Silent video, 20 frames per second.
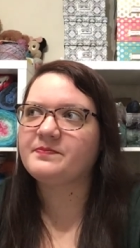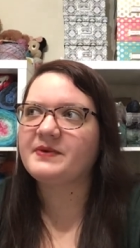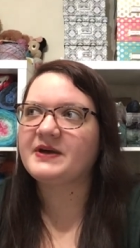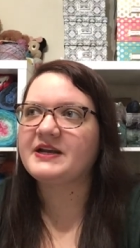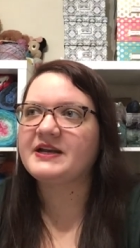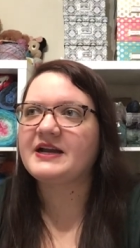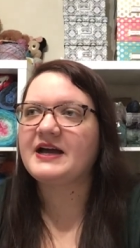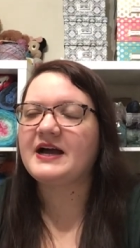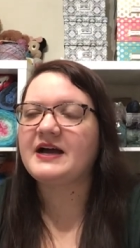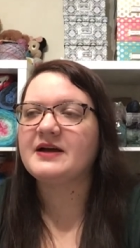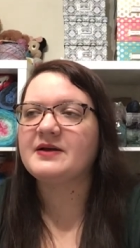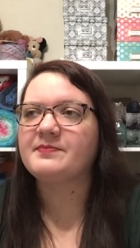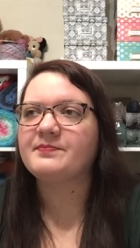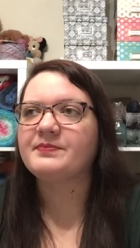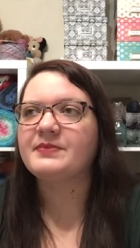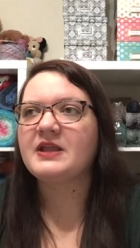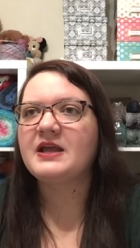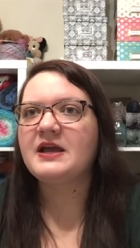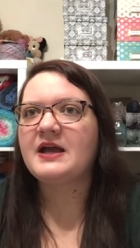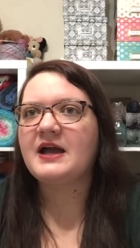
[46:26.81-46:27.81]
But um,
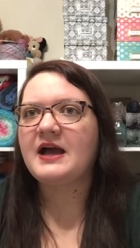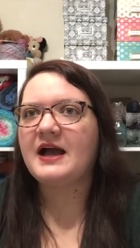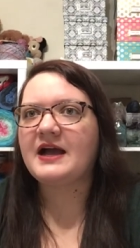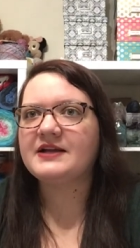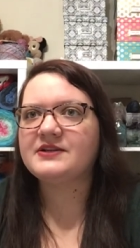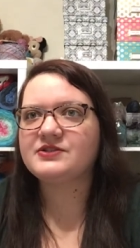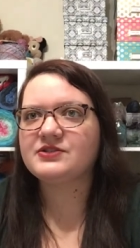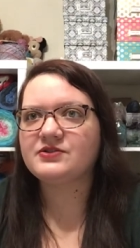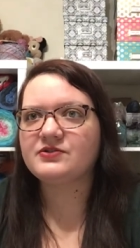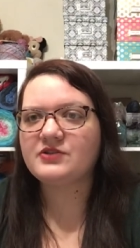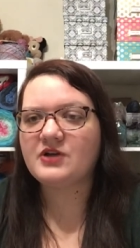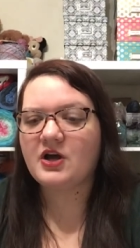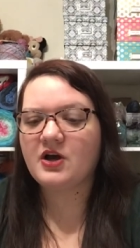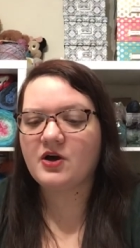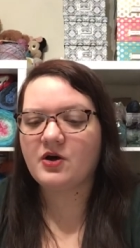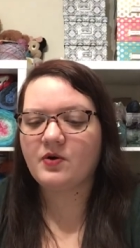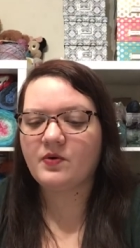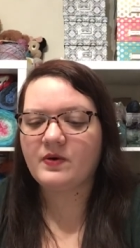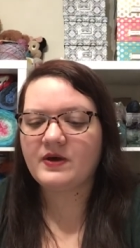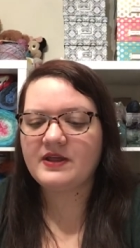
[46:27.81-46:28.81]
I do
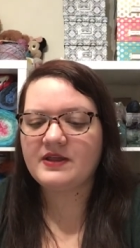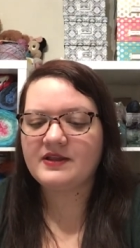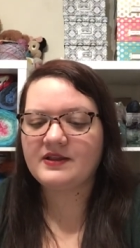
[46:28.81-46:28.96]
know,